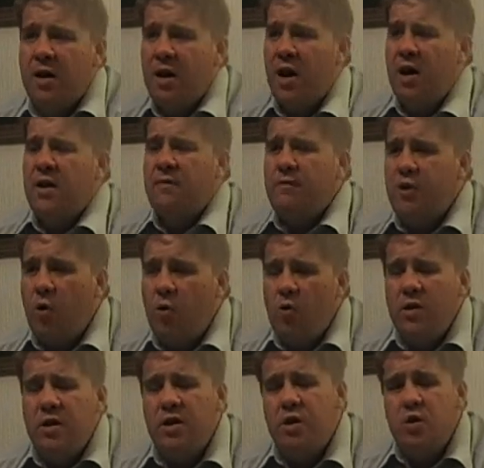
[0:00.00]
And if
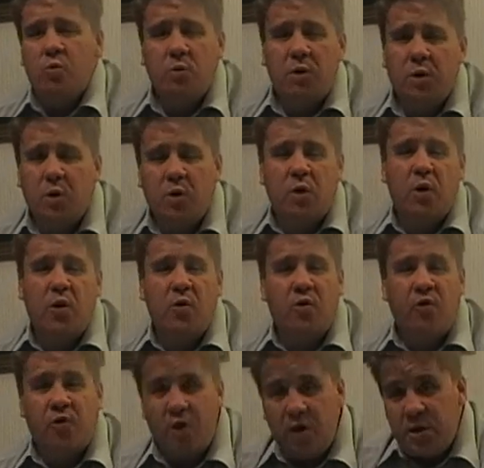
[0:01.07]
only you would look at
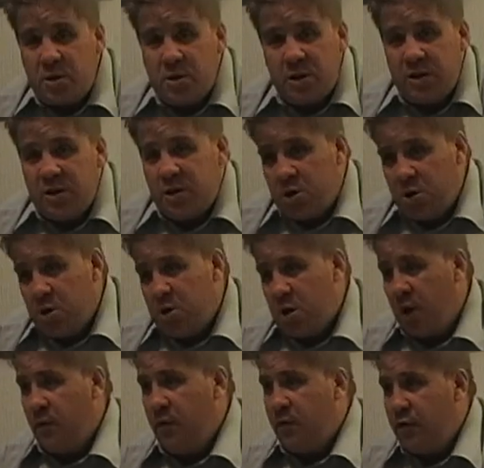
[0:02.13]
their signatures
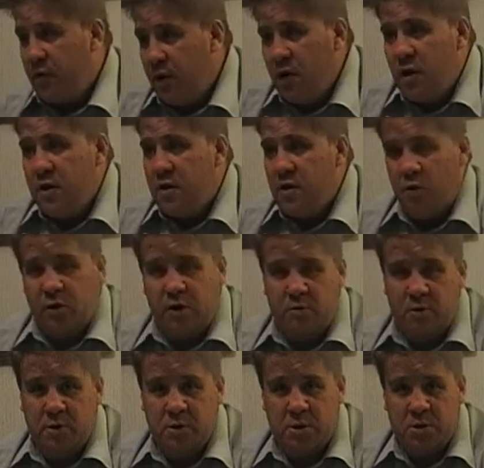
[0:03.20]
and their
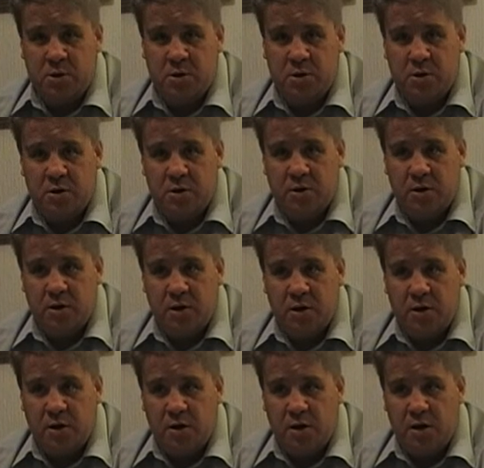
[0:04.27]
documents,
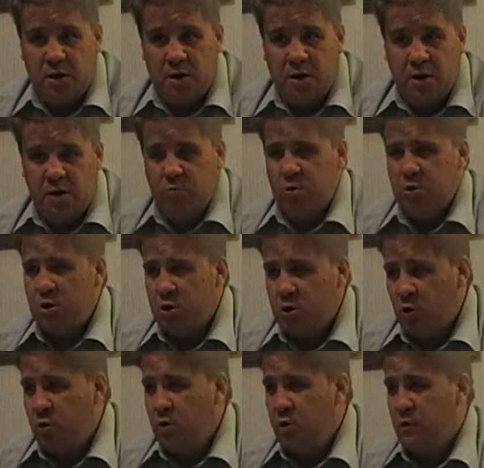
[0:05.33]
it will
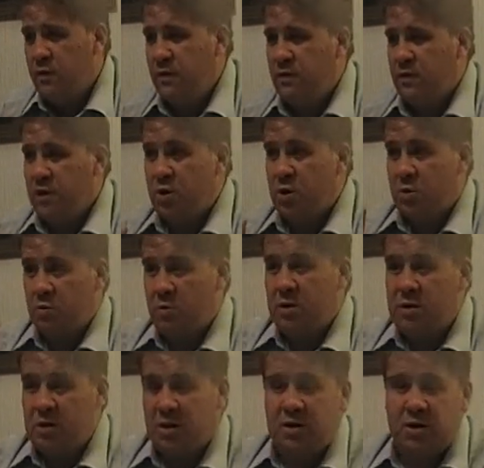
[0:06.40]
show you that these three
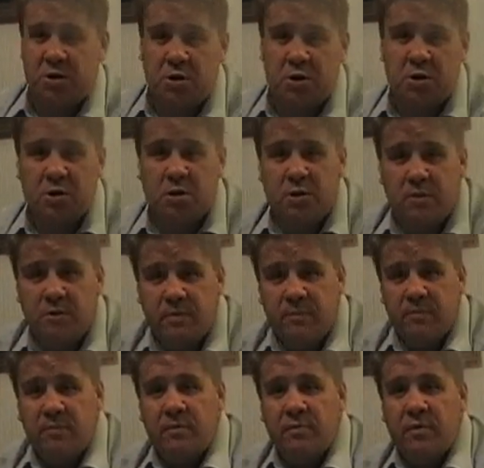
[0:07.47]
signatures
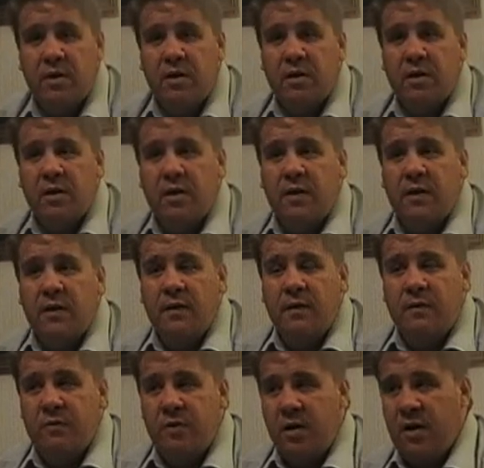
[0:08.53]

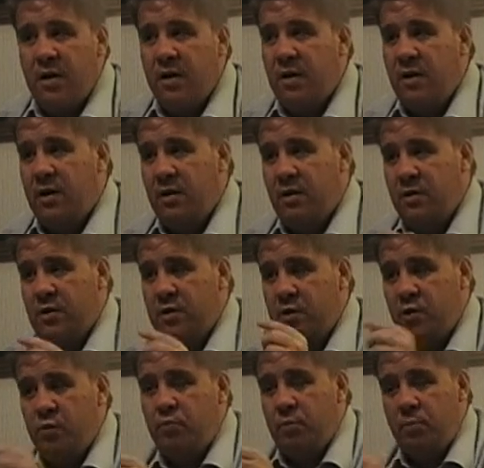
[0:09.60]
that
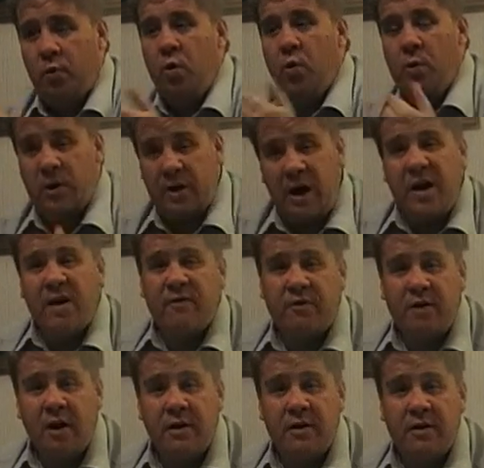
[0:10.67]
you purport that I have
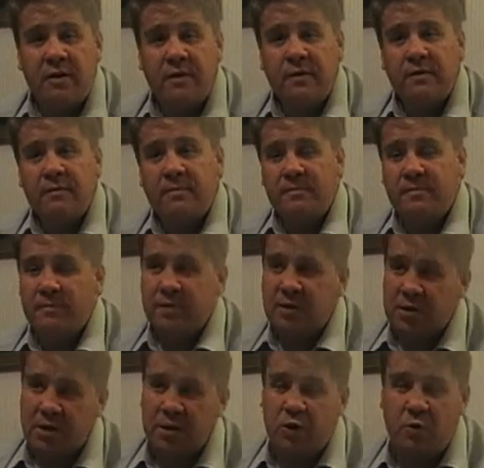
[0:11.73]
done
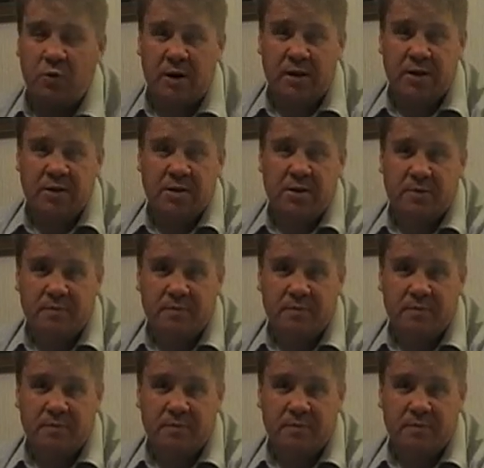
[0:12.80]
is incorrect.